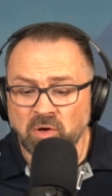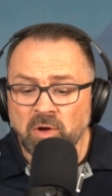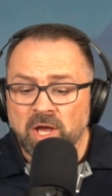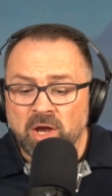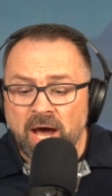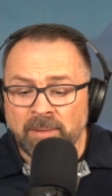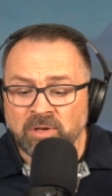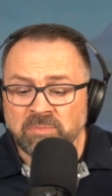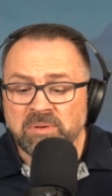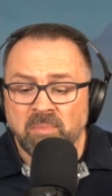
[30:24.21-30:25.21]
So,
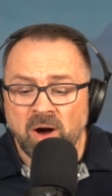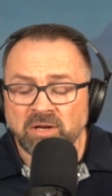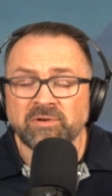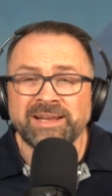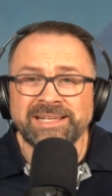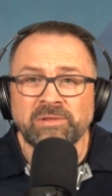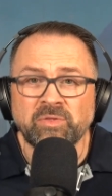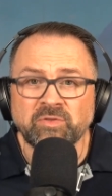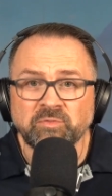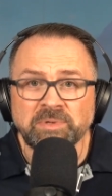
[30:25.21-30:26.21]
I'm going to be
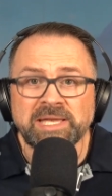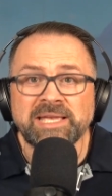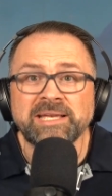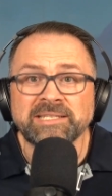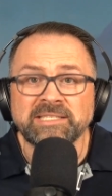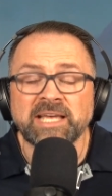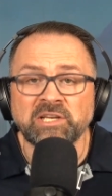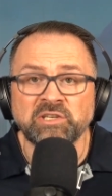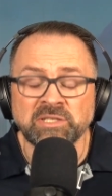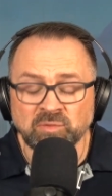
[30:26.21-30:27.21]
moderating three
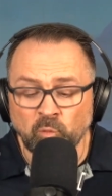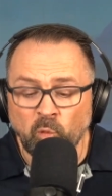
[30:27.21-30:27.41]
sessions.